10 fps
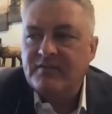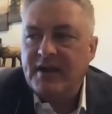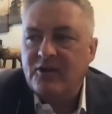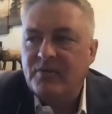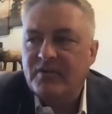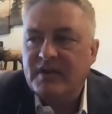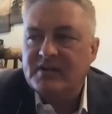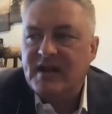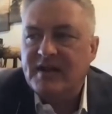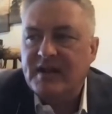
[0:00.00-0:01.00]
Vanderbilt
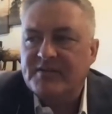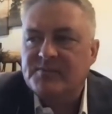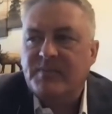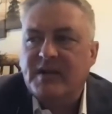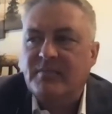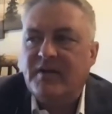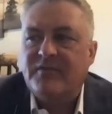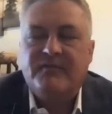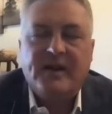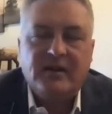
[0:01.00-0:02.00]
executives speak about
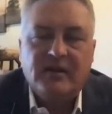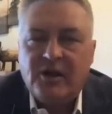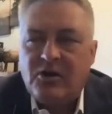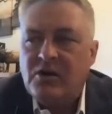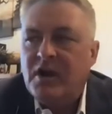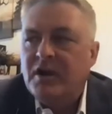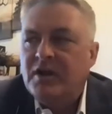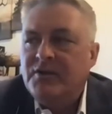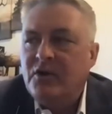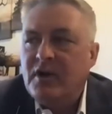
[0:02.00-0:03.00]
the fatal error
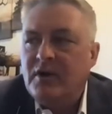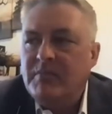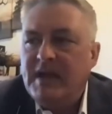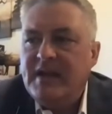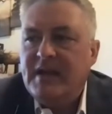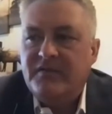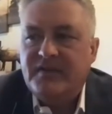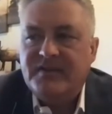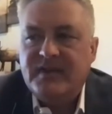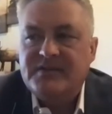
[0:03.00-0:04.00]
during a meeting of the
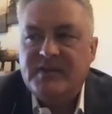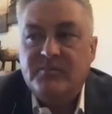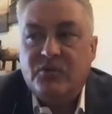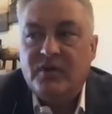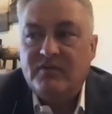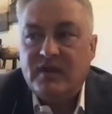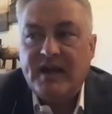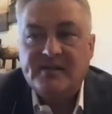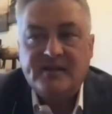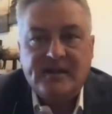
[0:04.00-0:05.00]
Tennessee Board of
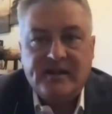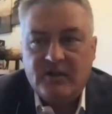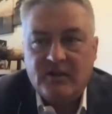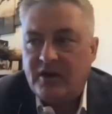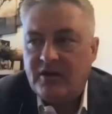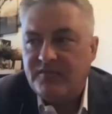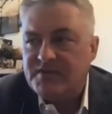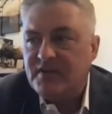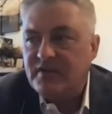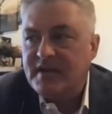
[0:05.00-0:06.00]
Licensing Healthcare
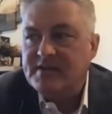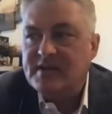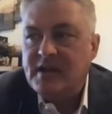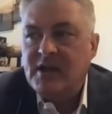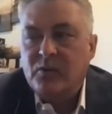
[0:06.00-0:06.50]
Facilities,